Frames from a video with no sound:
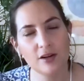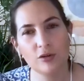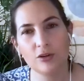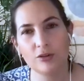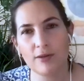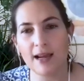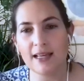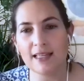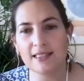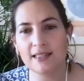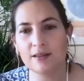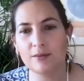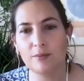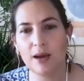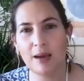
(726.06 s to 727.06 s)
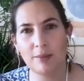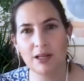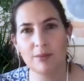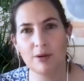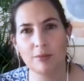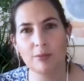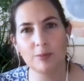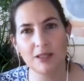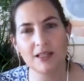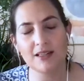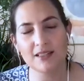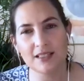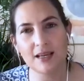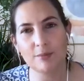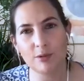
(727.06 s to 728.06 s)
the rest. And Pamela probably
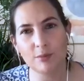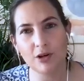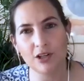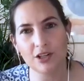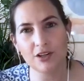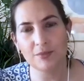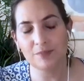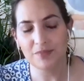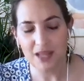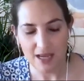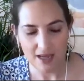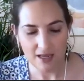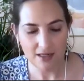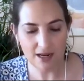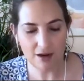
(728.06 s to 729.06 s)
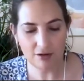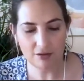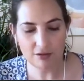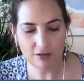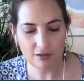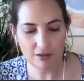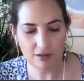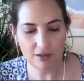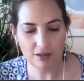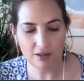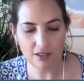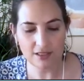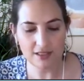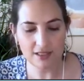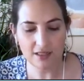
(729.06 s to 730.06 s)
doesn't get promoted. Now,
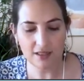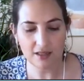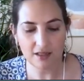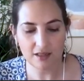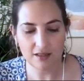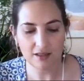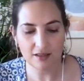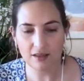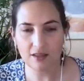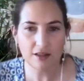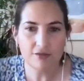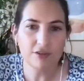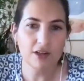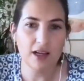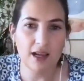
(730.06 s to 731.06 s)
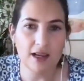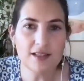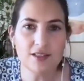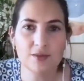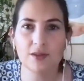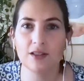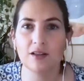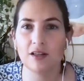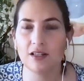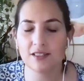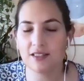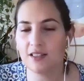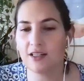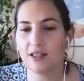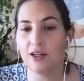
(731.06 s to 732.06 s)
consider the different case. We'll
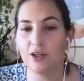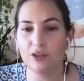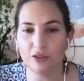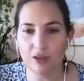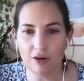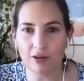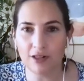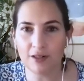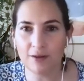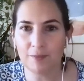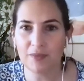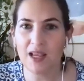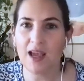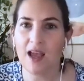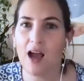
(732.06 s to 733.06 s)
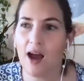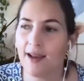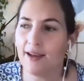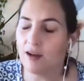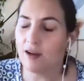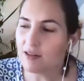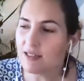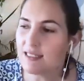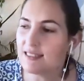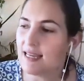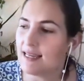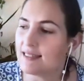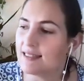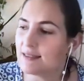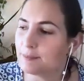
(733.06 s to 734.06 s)
consider Lauren. And Lauren
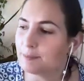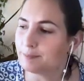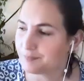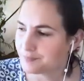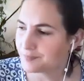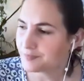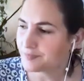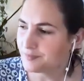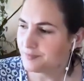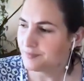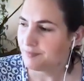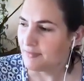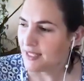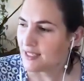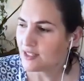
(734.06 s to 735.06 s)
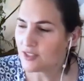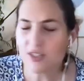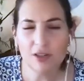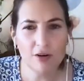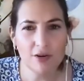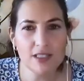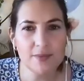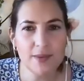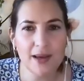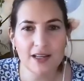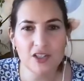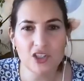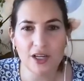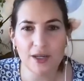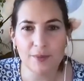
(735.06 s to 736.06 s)
says to Lauren's
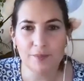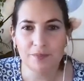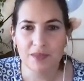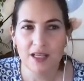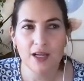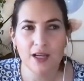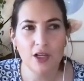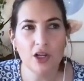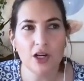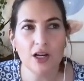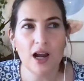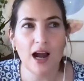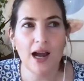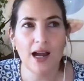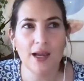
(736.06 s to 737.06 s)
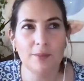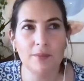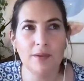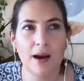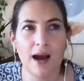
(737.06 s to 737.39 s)
manager, look, I'm